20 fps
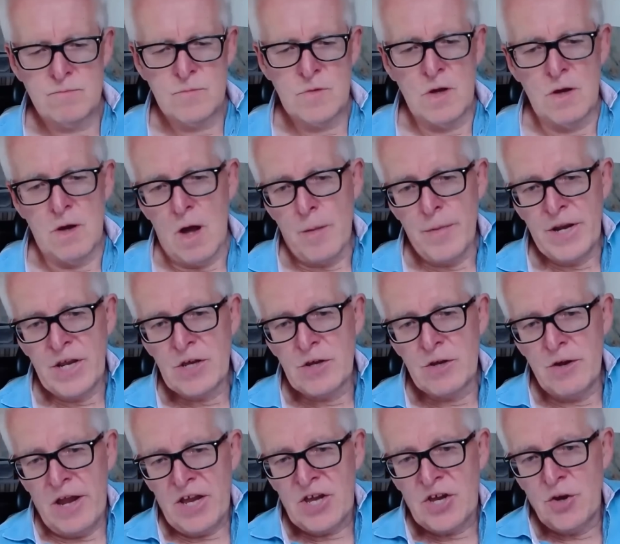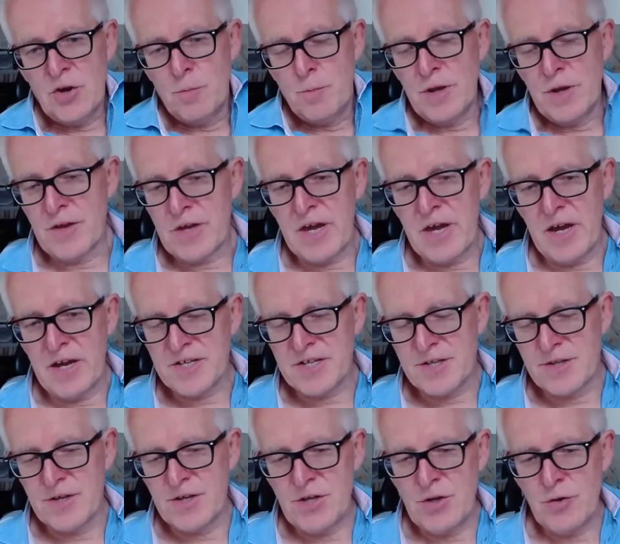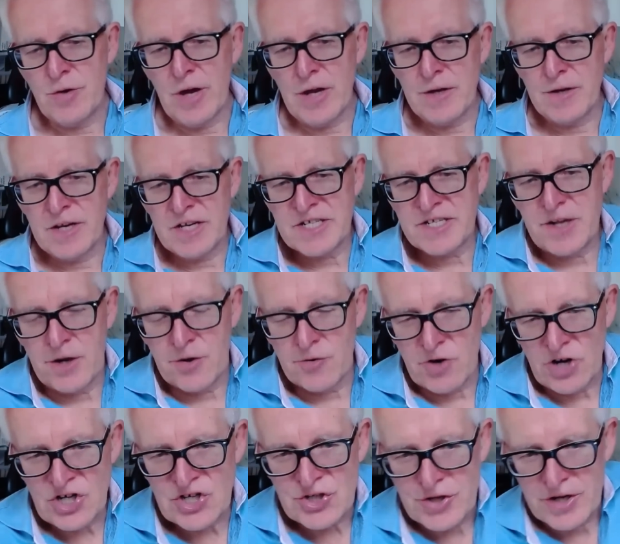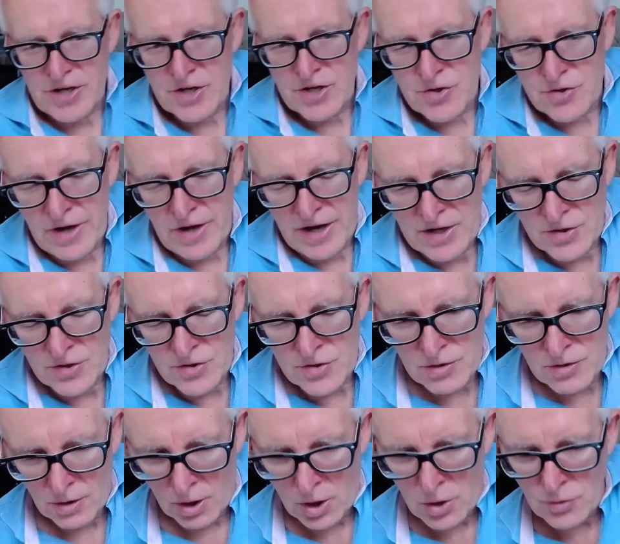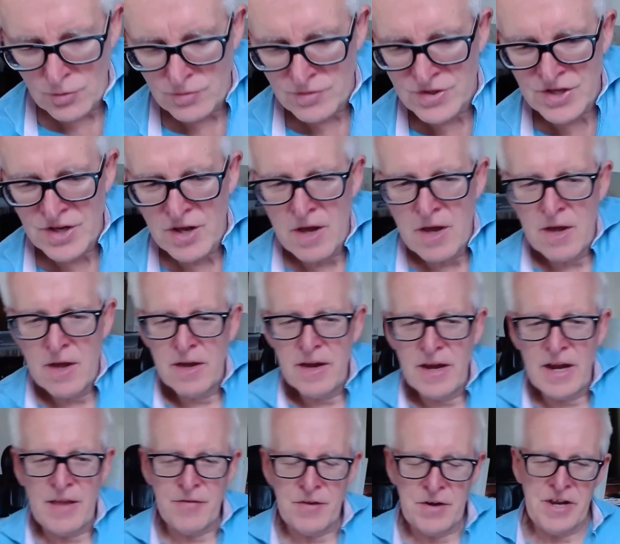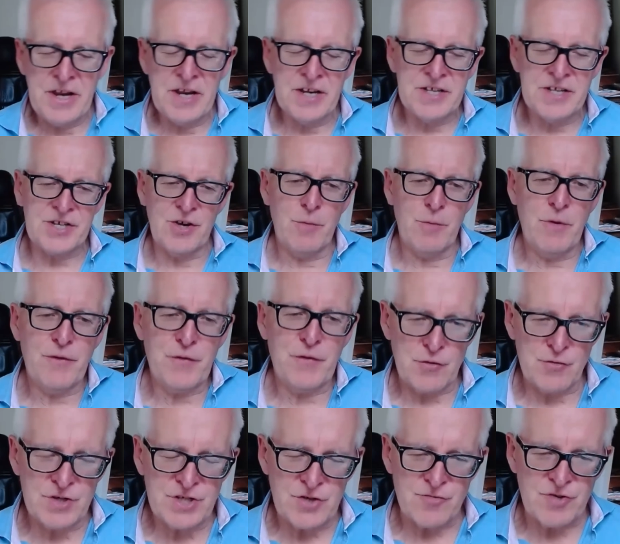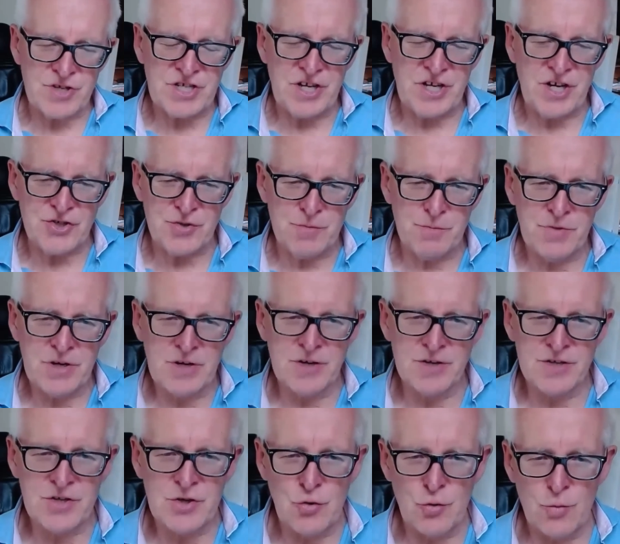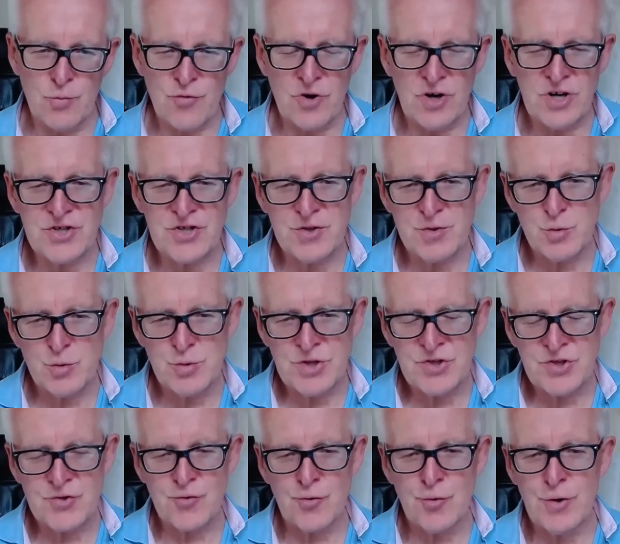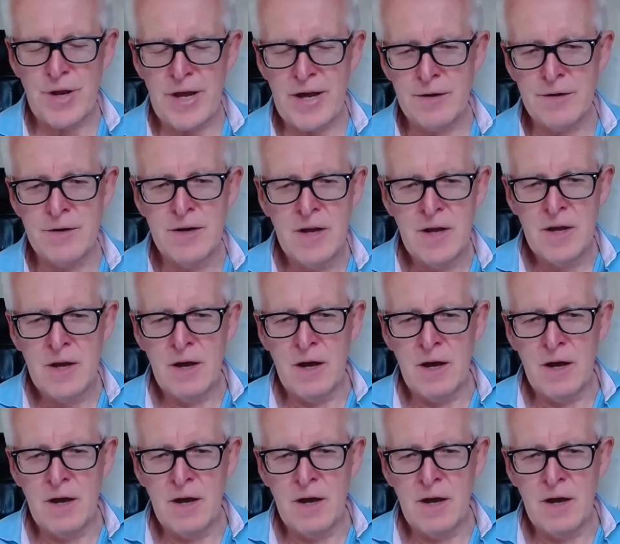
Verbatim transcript: Yeah, I mean, it, could be the case that you get an acceleration in, in loans in the near term if there is a recession because corporations will just draw down,